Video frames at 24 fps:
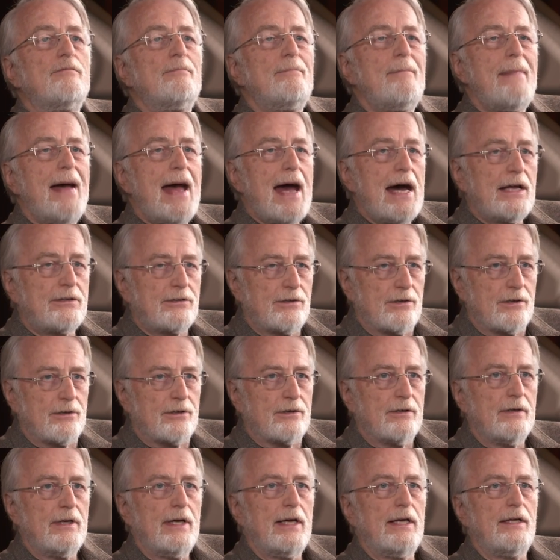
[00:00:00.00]

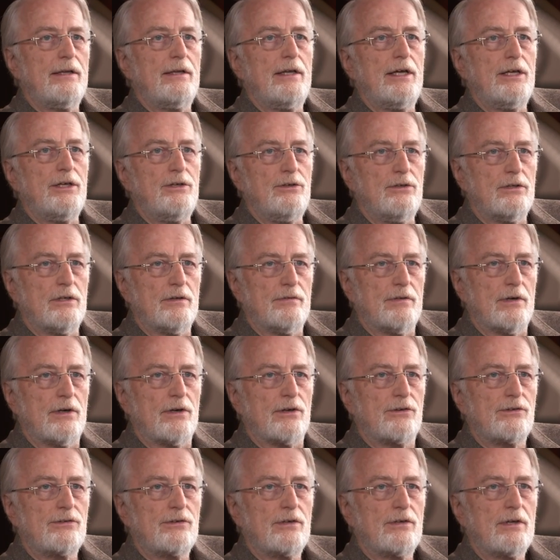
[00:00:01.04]
matter in the
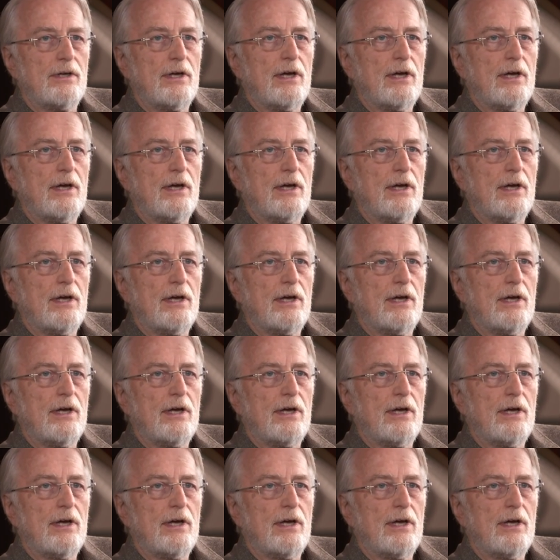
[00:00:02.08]
universe.